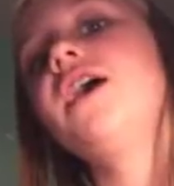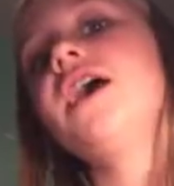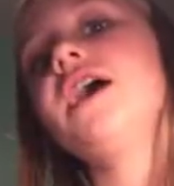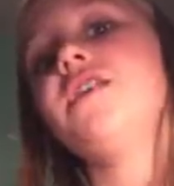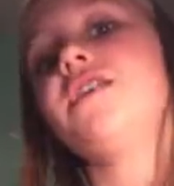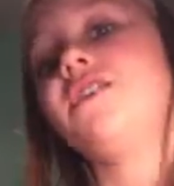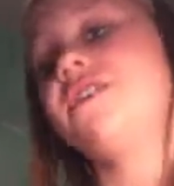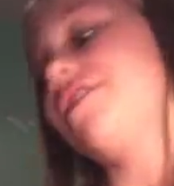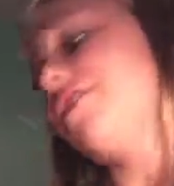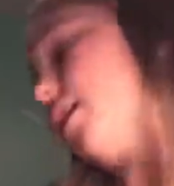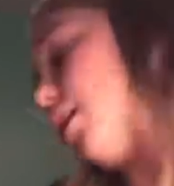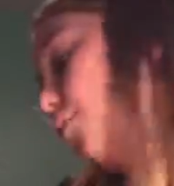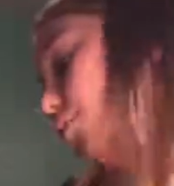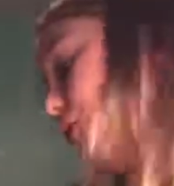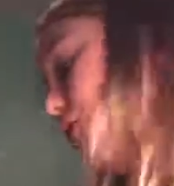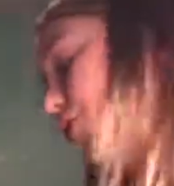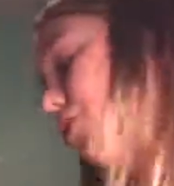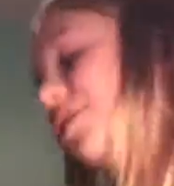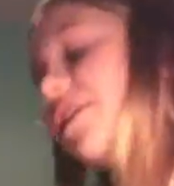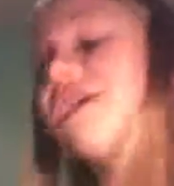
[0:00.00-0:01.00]
And it's not
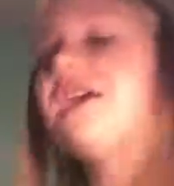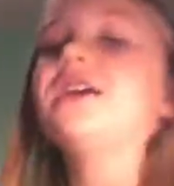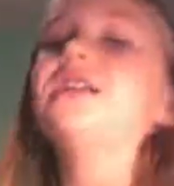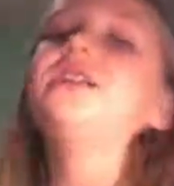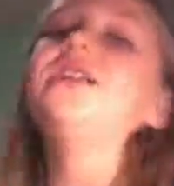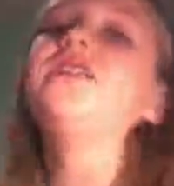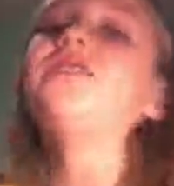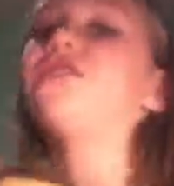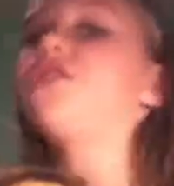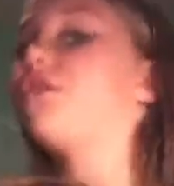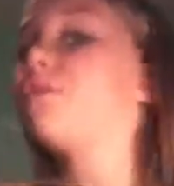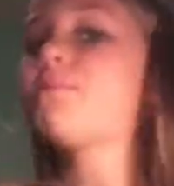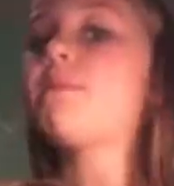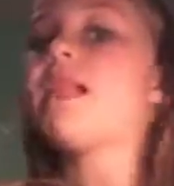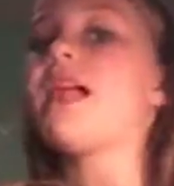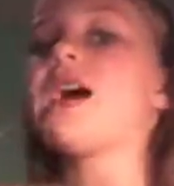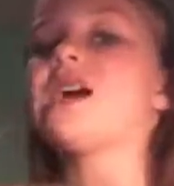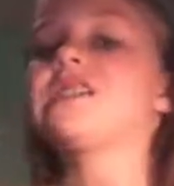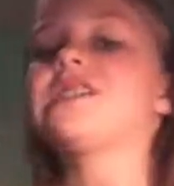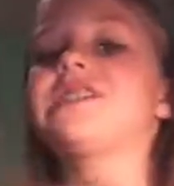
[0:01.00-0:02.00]
real skin, it's just
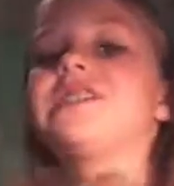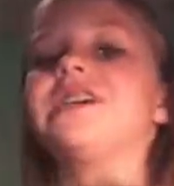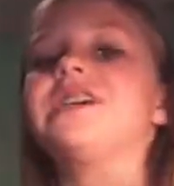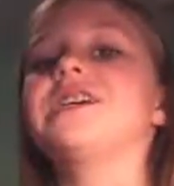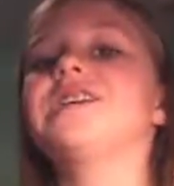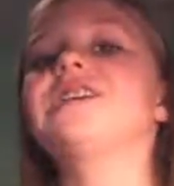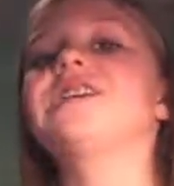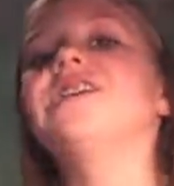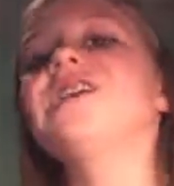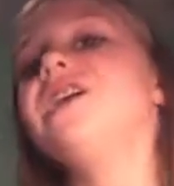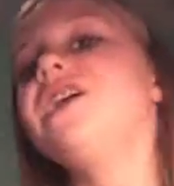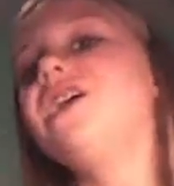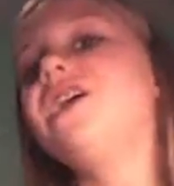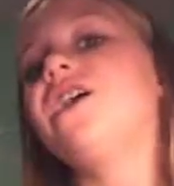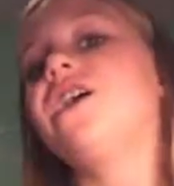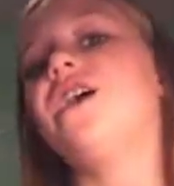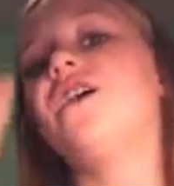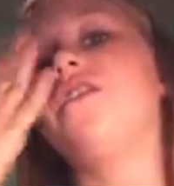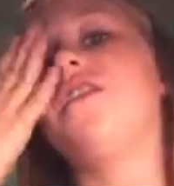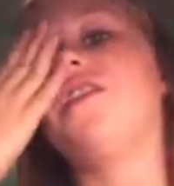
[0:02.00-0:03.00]
plastic,
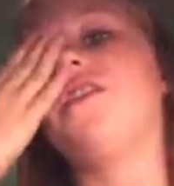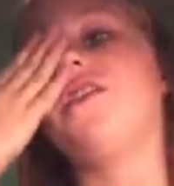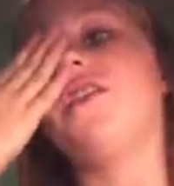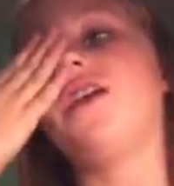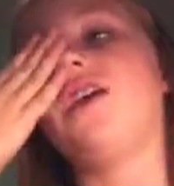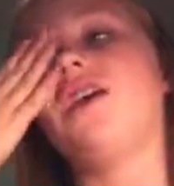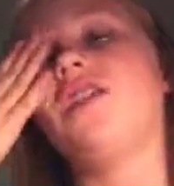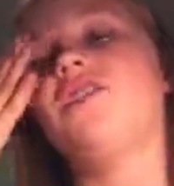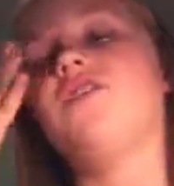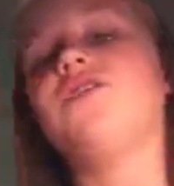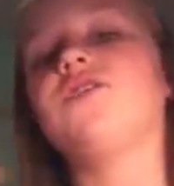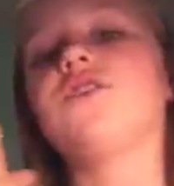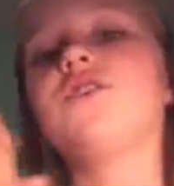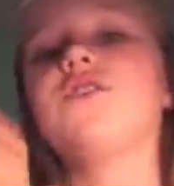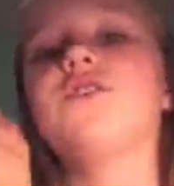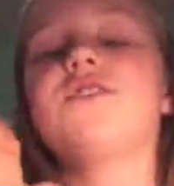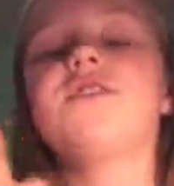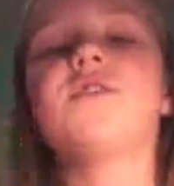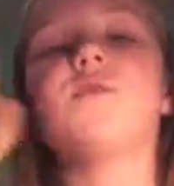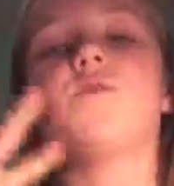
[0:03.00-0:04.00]
and then it
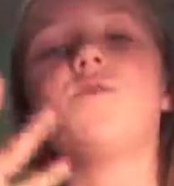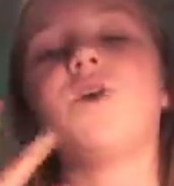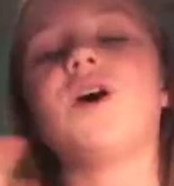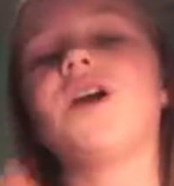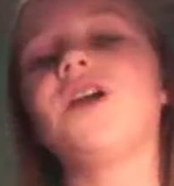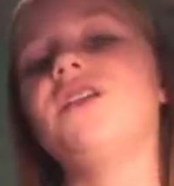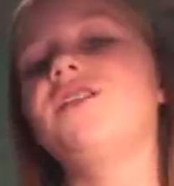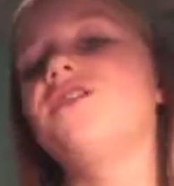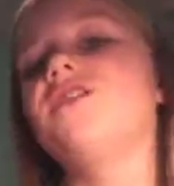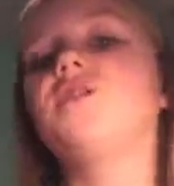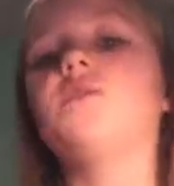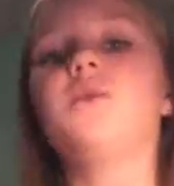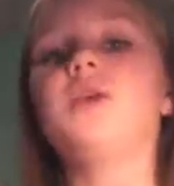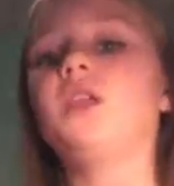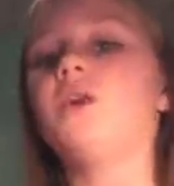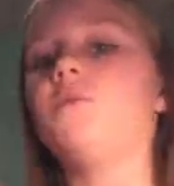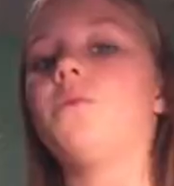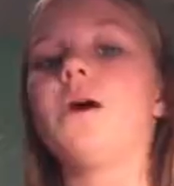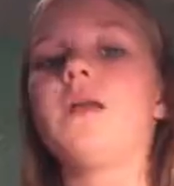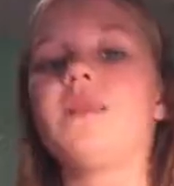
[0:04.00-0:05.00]
turns to white, so we
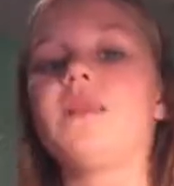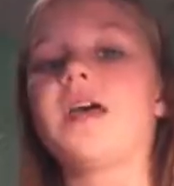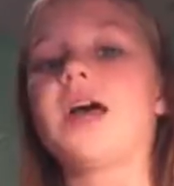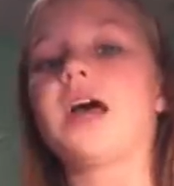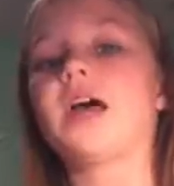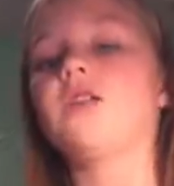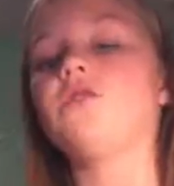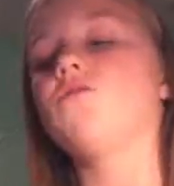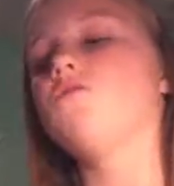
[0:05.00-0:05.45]
don't want that